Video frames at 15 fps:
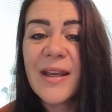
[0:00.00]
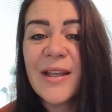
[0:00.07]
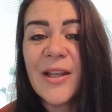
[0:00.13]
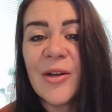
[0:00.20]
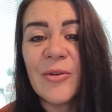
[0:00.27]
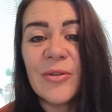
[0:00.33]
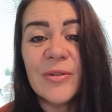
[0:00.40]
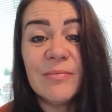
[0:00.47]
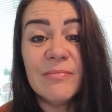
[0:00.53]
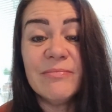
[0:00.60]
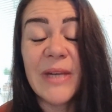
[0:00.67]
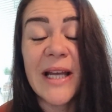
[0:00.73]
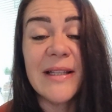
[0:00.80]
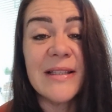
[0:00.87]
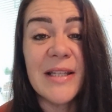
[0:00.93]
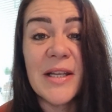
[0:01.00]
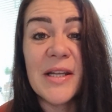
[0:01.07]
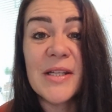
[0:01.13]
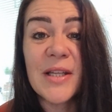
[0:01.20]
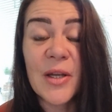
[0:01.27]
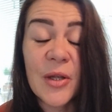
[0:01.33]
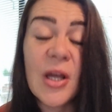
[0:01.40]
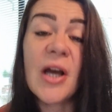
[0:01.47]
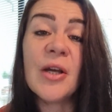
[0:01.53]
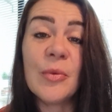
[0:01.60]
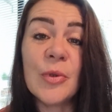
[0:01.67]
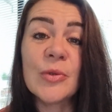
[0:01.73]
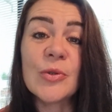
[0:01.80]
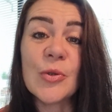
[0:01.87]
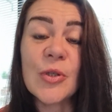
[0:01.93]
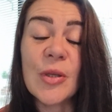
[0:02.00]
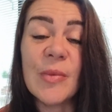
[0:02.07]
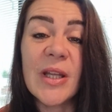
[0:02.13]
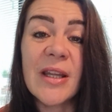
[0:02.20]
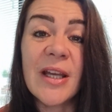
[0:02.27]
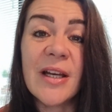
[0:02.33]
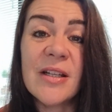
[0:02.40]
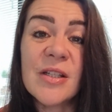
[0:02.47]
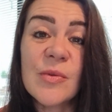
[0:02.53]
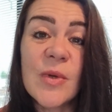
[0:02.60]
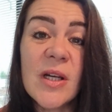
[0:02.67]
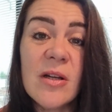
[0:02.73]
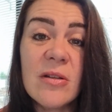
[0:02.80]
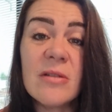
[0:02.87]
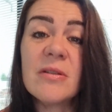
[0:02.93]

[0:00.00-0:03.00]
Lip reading: you know, bad days, I will document that as well,